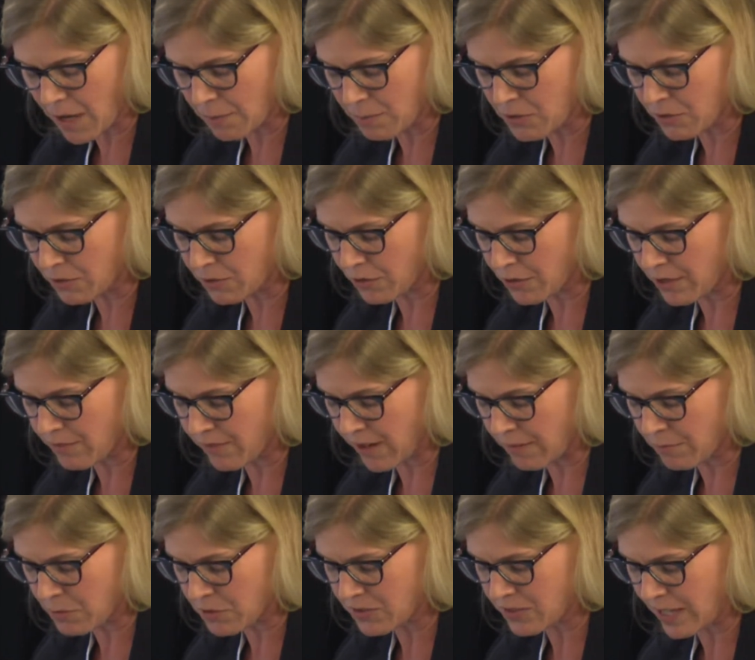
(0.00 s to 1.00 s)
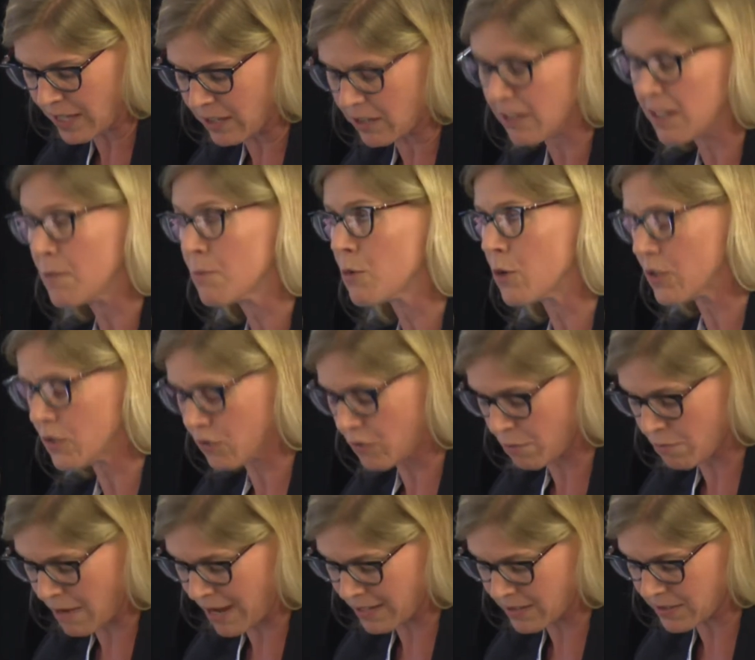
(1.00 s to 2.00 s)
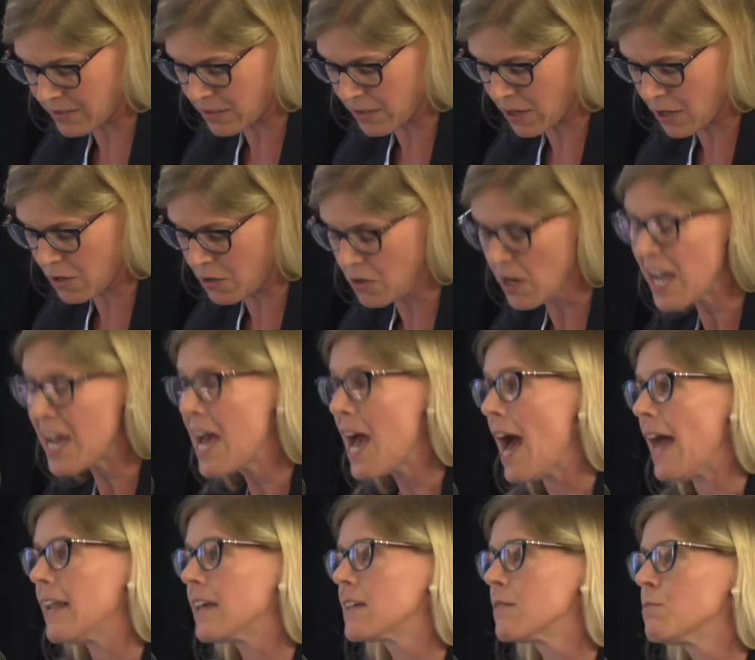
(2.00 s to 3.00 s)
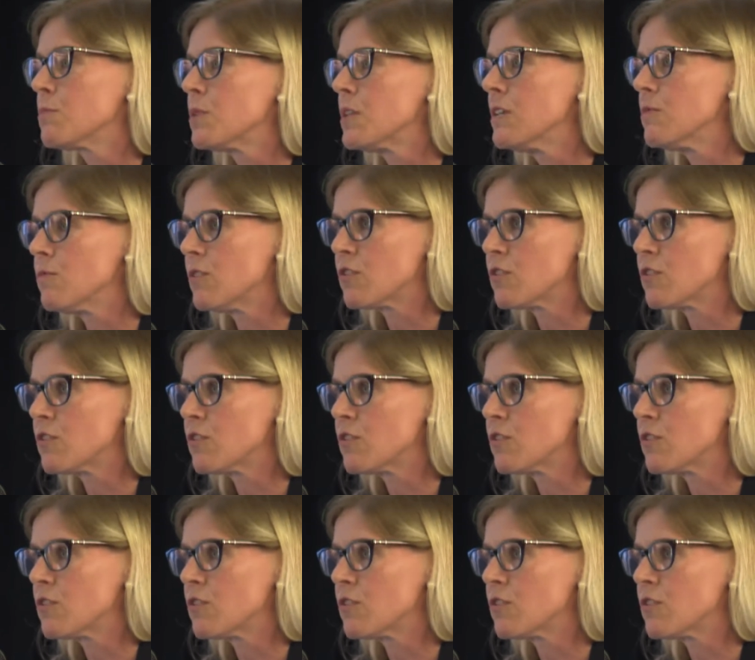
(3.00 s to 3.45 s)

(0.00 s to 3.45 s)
up to 35% on imports from Mexico and a complete